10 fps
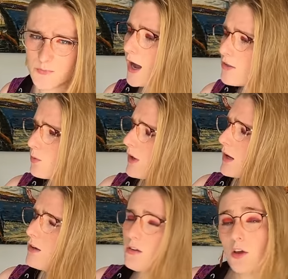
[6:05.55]
Either
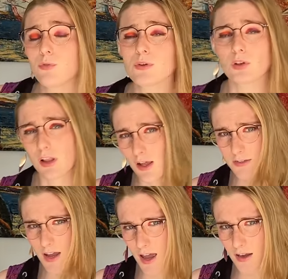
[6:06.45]
way, a real
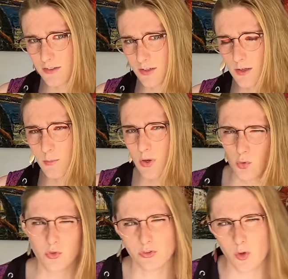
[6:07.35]
class act, but
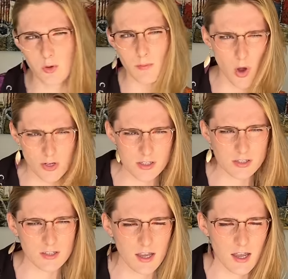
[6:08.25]
also a monarch,
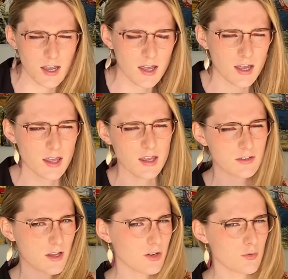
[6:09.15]

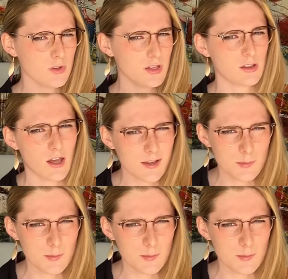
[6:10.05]
and I don't really like